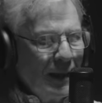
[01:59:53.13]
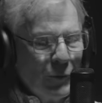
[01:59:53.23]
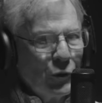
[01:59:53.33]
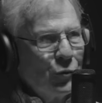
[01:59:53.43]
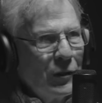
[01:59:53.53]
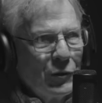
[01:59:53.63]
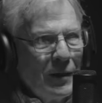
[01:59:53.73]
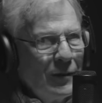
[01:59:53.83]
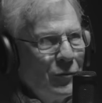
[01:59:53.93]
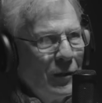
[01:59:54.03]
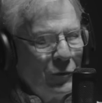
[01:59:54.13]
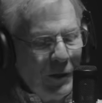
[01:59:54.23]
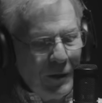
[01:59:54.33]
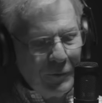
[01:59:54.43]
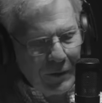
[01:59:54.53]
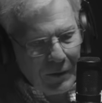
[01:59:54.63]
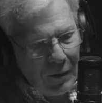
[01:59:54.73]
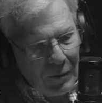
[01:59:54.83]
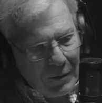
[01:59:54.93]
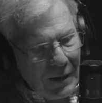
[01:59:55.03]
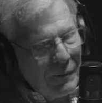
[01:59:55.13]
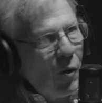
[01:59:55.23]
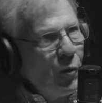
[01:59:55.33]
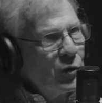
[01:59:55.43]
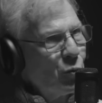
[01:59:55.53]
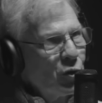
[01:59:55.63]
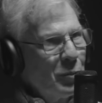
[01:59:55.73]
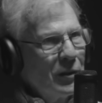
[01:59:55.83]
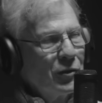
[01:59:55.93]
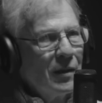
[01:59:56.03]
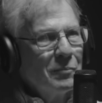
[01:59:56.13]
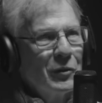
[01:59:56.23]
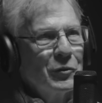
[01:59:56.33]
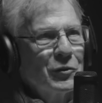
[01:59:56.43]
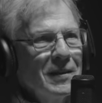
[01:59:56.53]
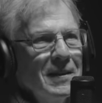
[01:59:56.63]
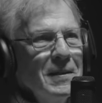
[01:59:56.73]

was dressed right, dressed ready for it the whole time. I always wore spit shine boots.